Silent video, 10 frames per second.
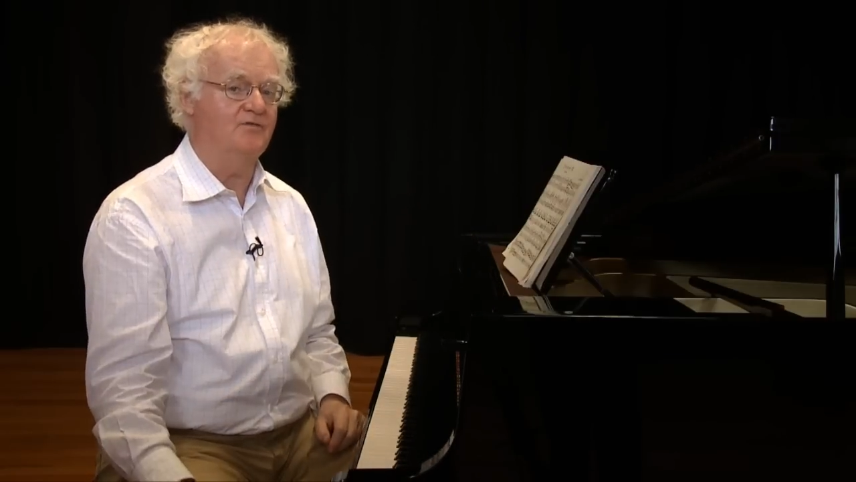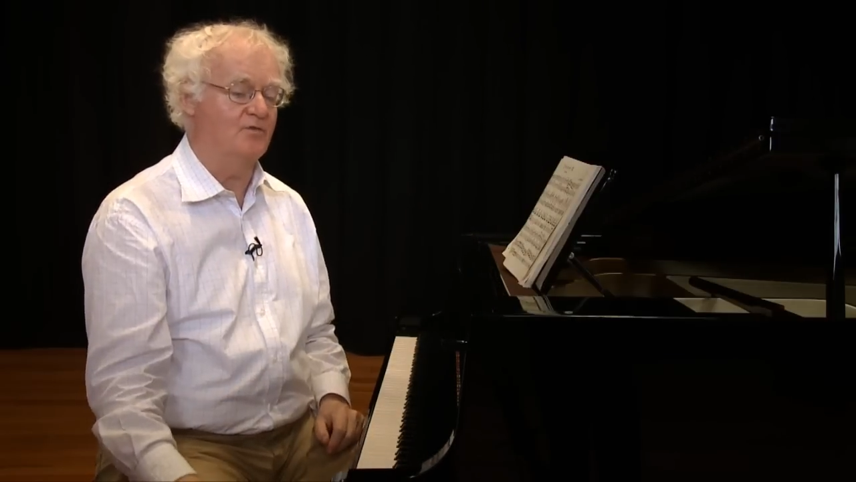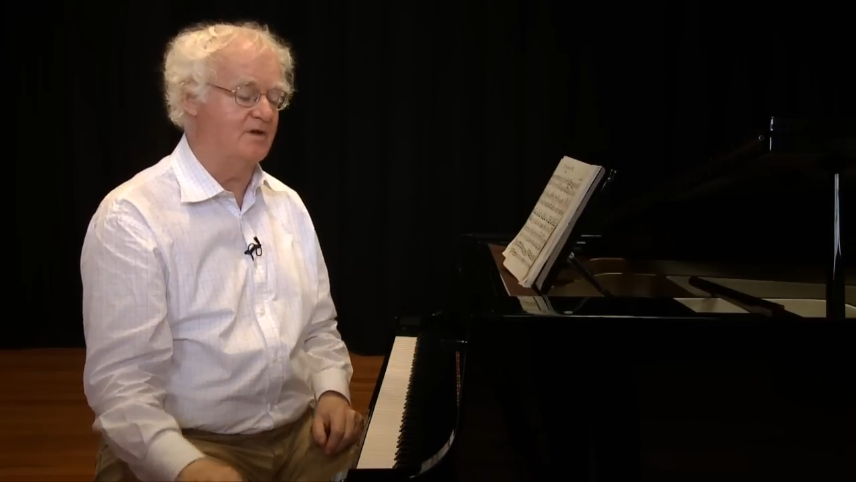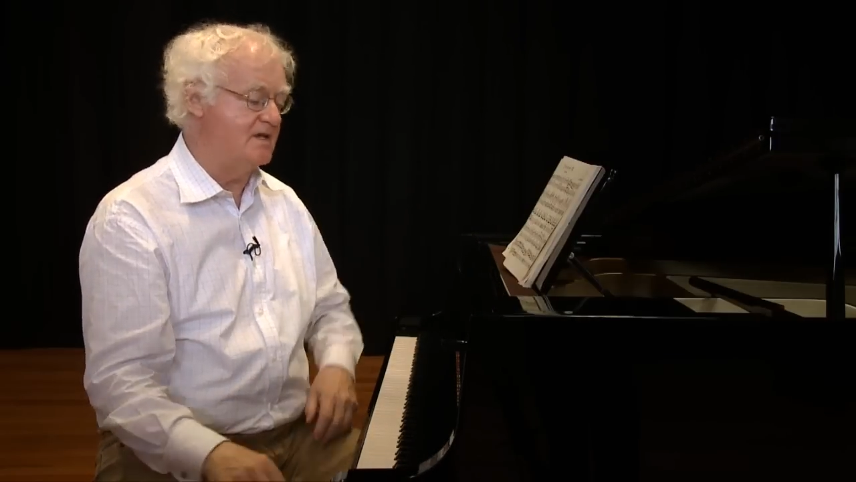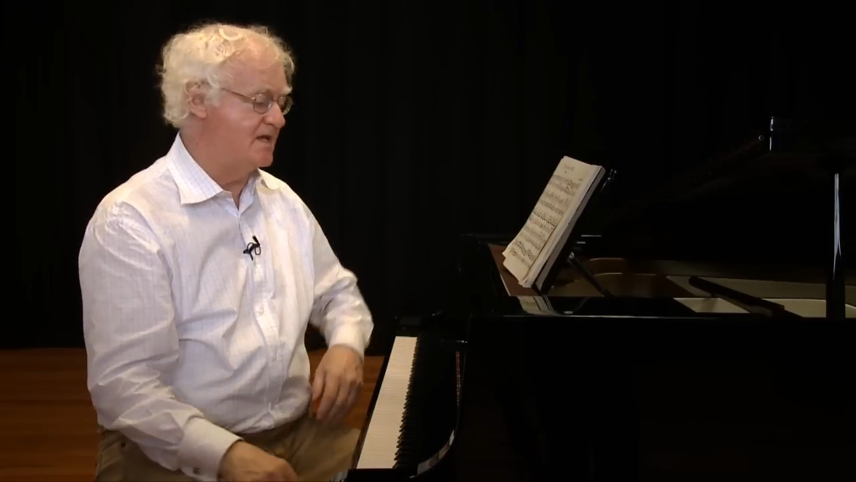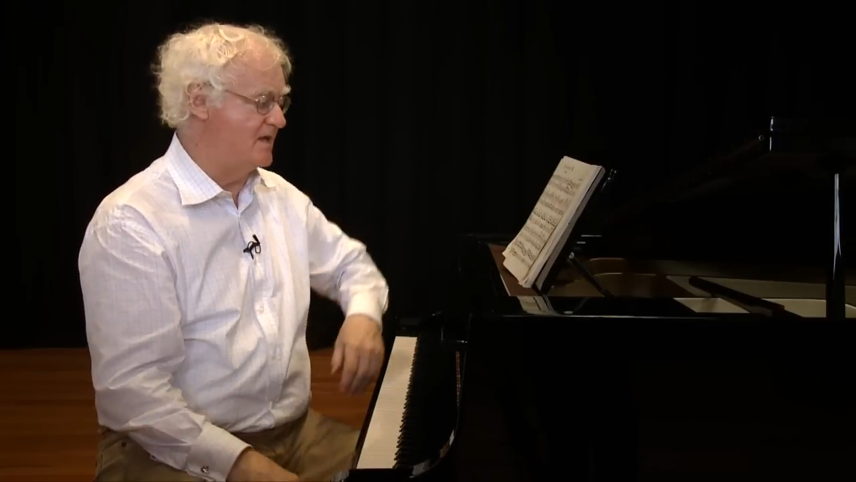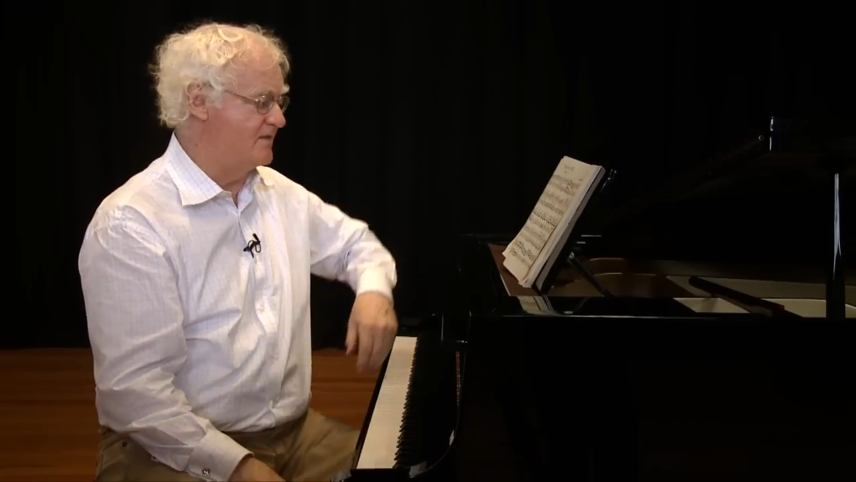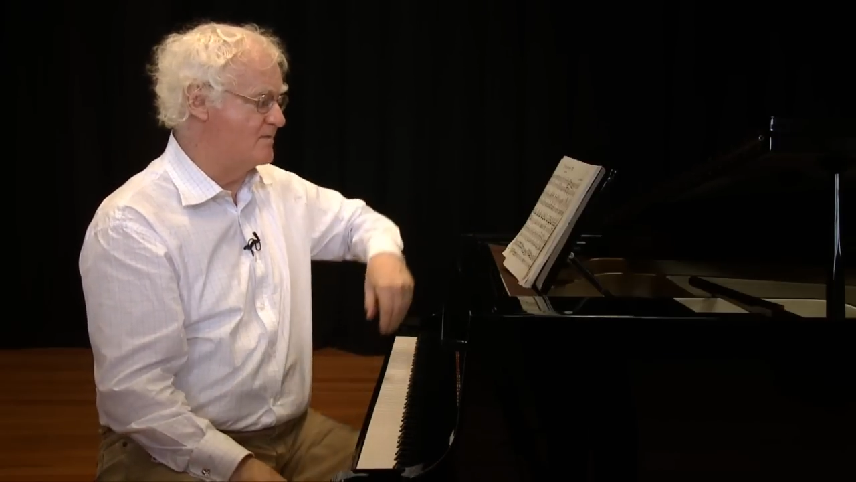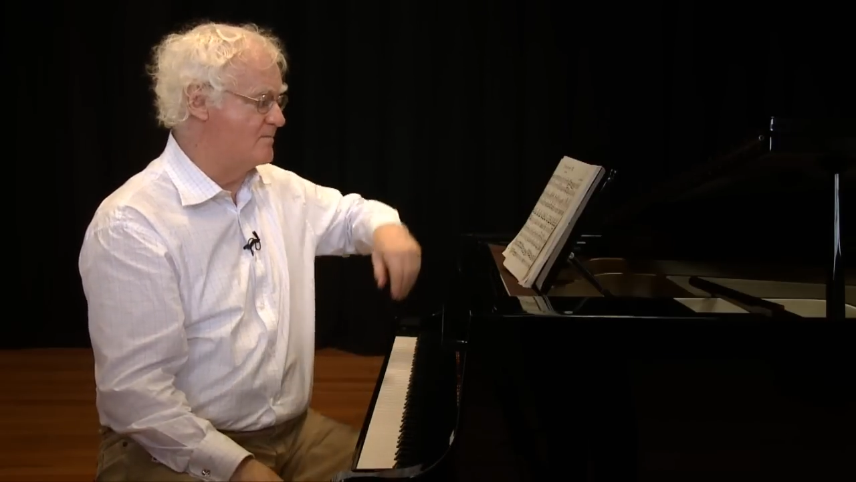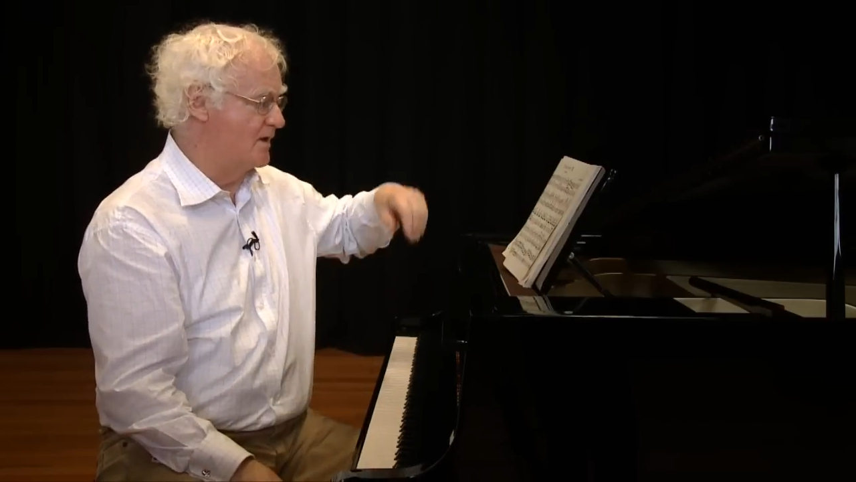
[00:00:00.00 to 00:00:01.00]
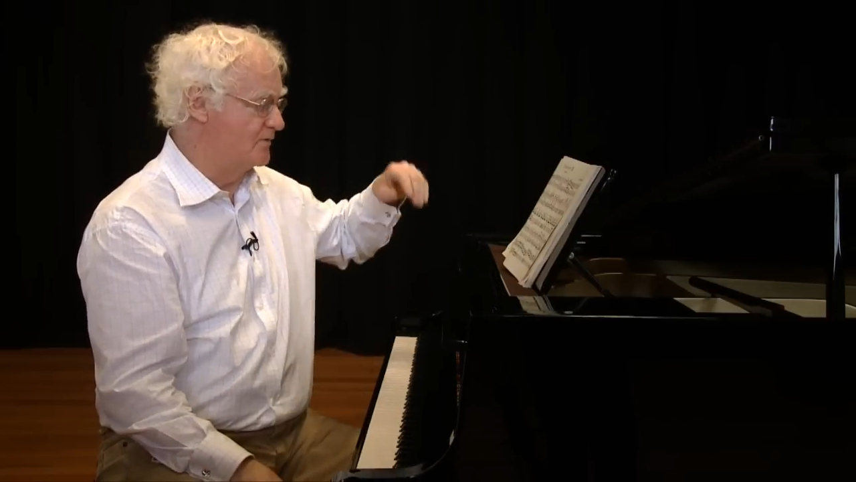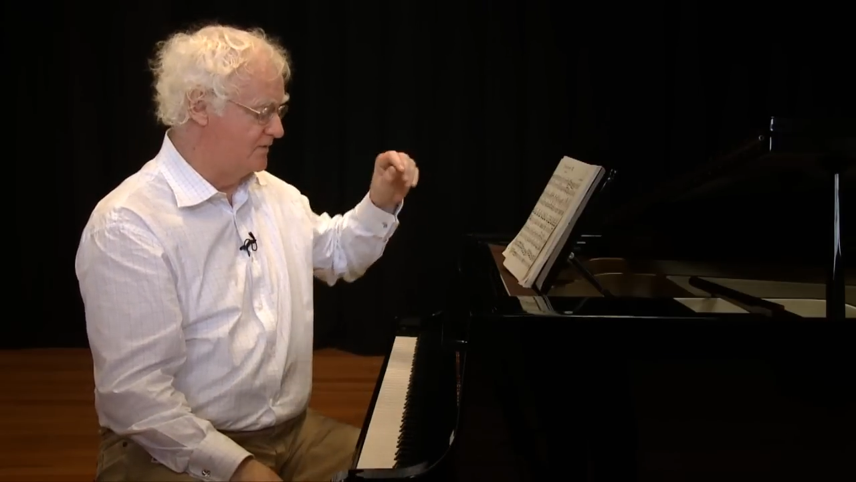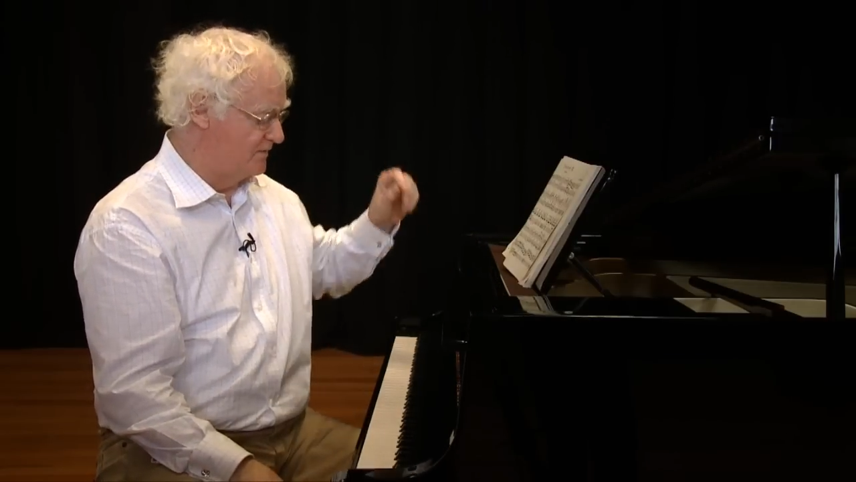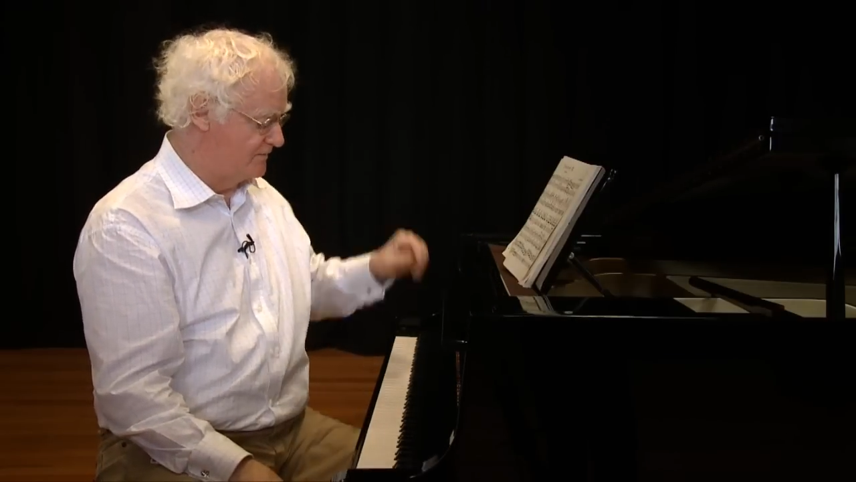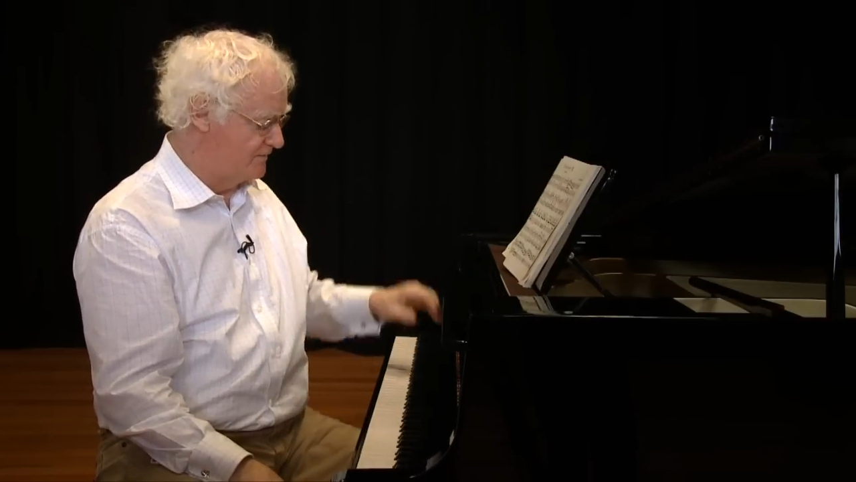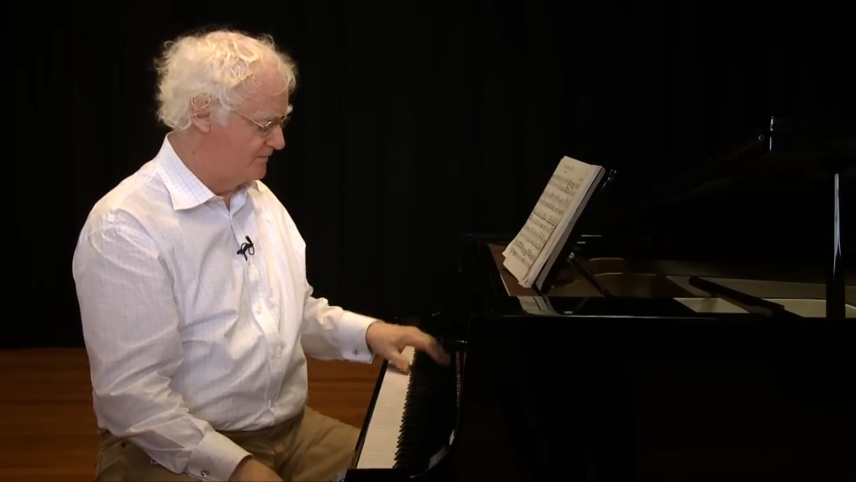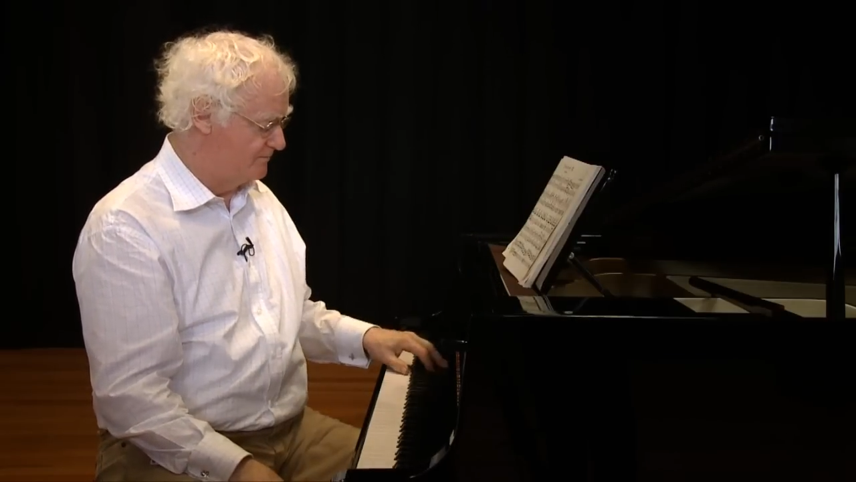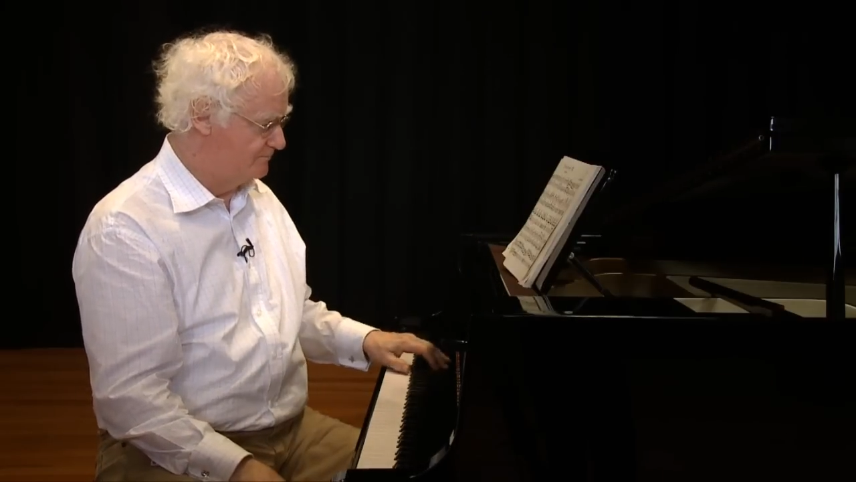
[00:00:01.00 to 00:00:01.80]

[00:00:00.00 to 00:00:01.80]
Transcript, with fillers: 3 hear the motive.